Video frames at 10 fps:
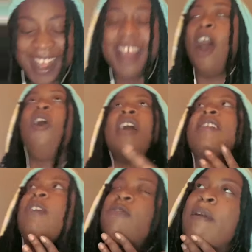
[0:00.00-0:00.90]
Oh,
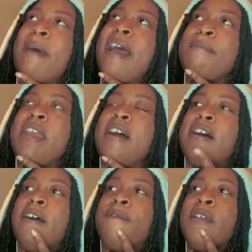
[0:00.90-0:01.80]
it's remind me
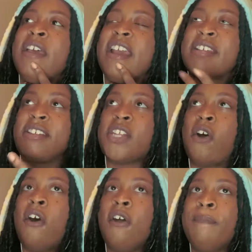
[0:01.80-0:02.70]
of, it's a
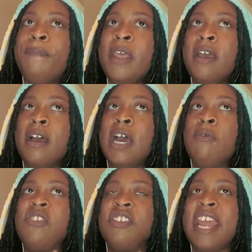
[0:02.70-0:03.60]
song
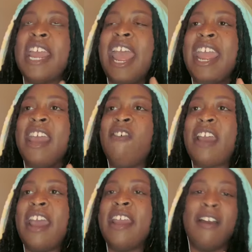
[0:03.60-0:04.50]
with Janae
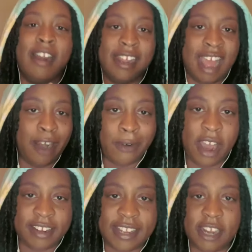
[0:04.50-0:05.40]
ALK, I don't know how
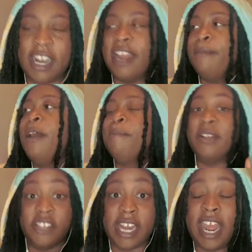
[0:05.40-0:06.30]
to say her name, but
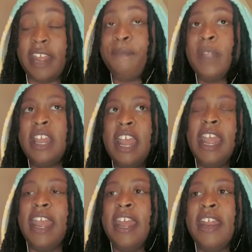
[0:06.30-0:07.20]
Janae,
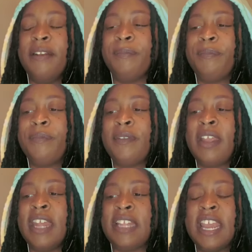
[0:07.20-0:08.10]
and
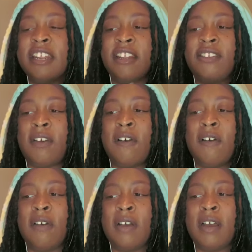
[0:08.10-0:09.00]
at the end of the
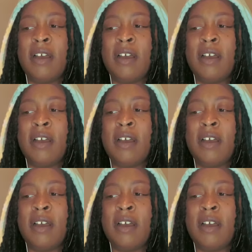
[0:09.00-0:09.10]
song,